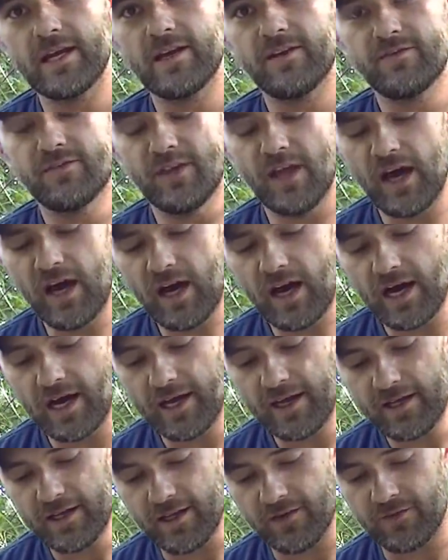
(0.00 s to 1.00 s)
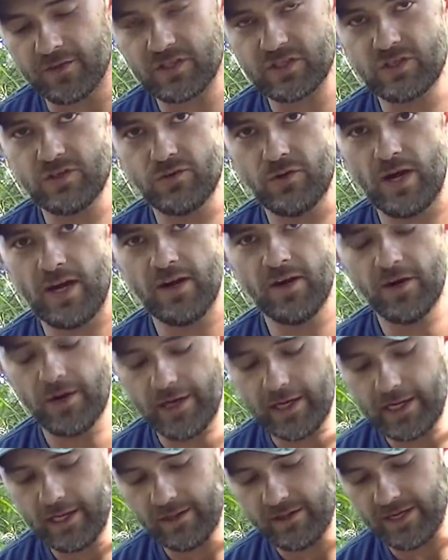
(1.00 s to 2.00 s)
If not, if it's too
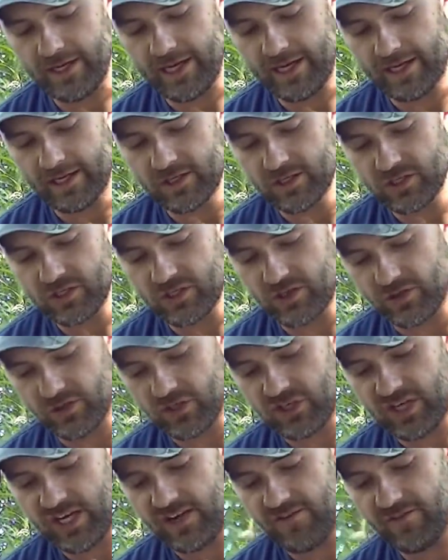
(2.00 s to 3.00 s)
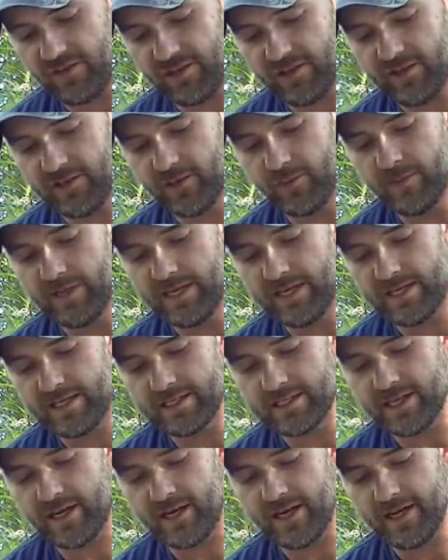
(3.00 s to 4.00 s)
hairy, then I can just start shaving a little bit at a
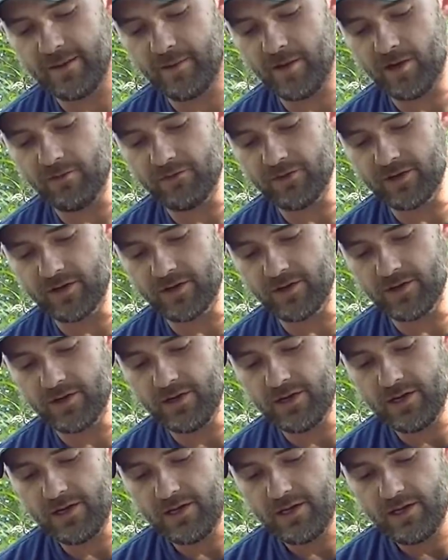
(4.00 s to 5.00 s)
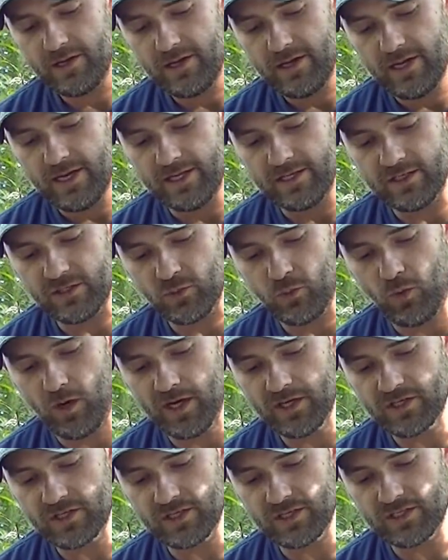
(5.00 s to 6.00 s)
time off here and just
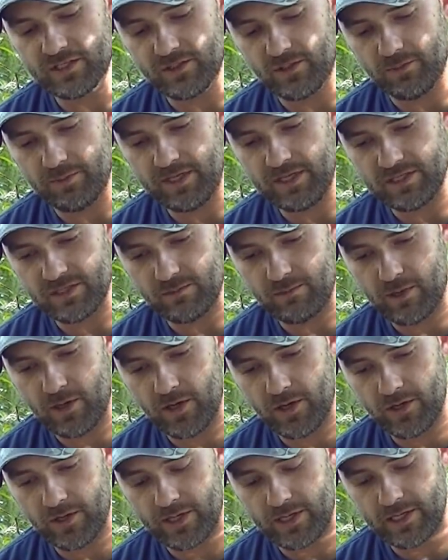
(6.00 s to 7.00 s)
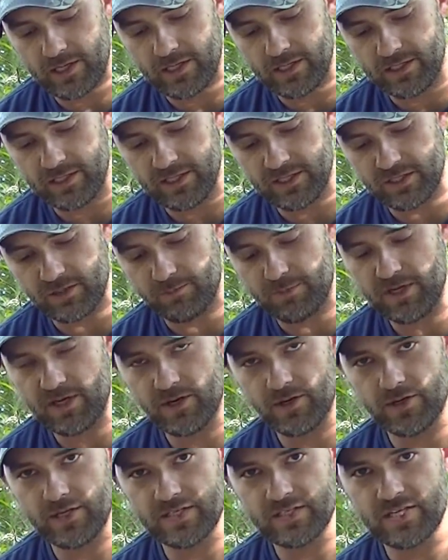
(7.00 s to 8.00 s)
watch this little piece of bark
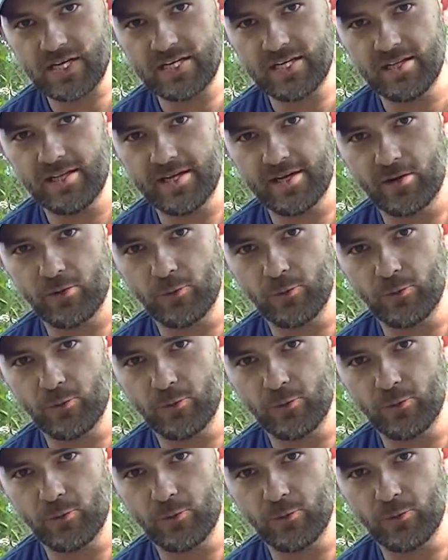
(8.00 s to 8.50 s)
disappear. That's kind of like a